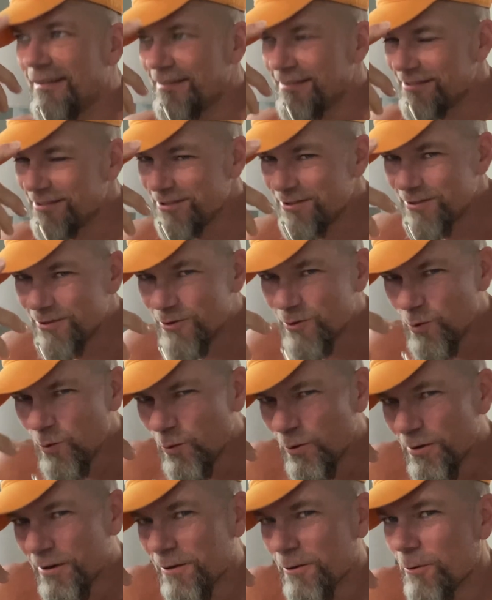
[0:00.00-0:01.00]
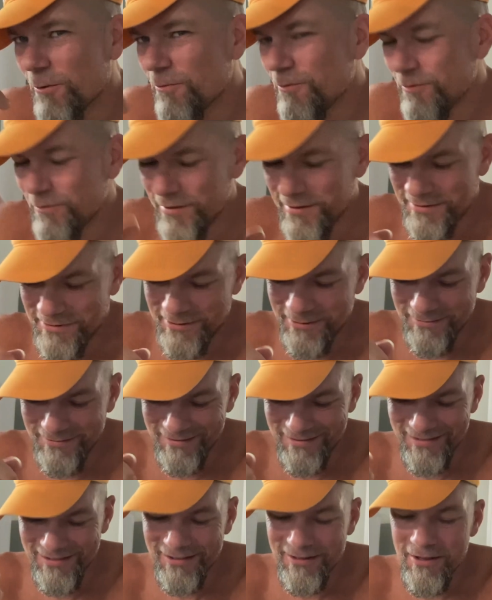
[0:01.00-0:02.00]
sort of,
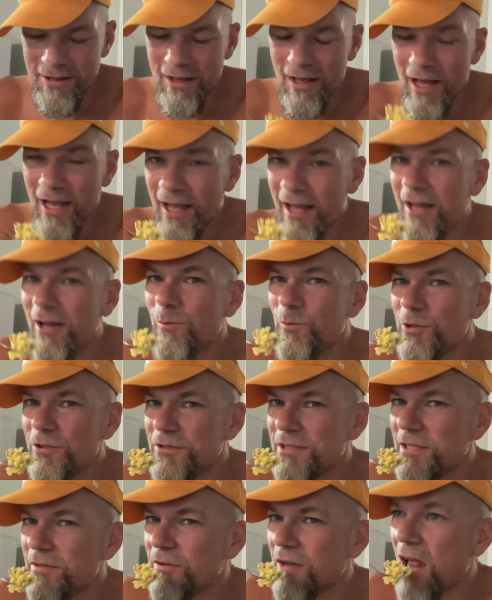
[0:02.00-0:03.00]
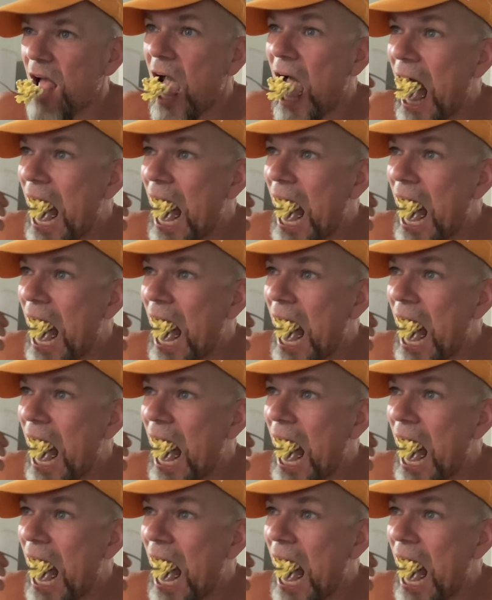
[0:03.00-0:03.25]
I am a U T fan.